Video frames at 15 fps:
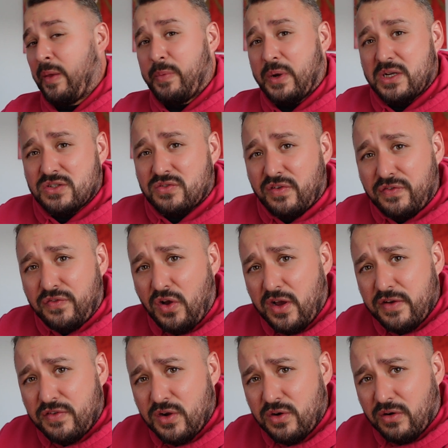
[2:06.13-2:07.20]
Because for
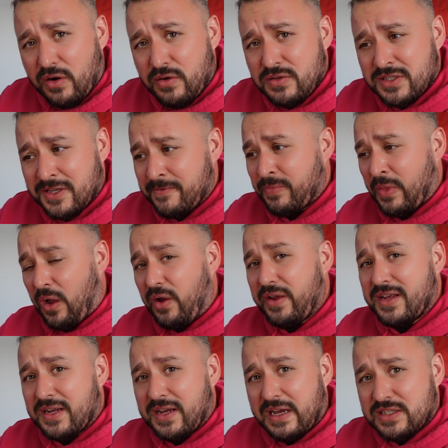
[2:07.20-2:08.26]
€5, I
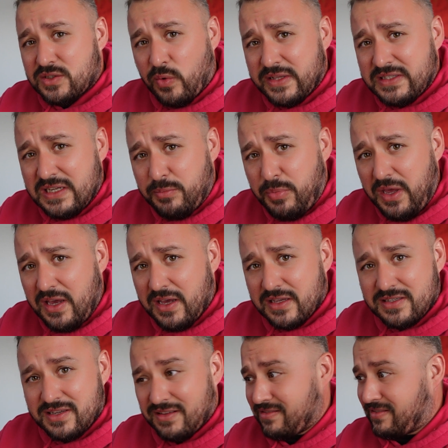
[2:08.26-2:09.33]
can get 20
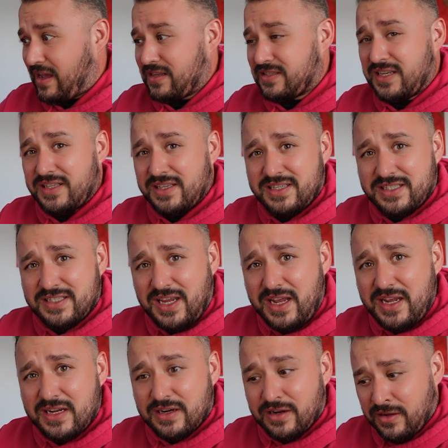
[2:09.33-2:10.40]
beers. That's
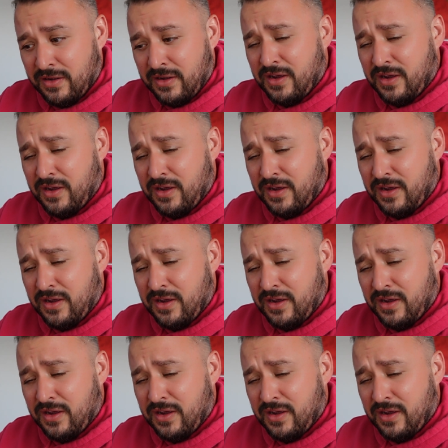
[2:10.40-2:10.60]
insane.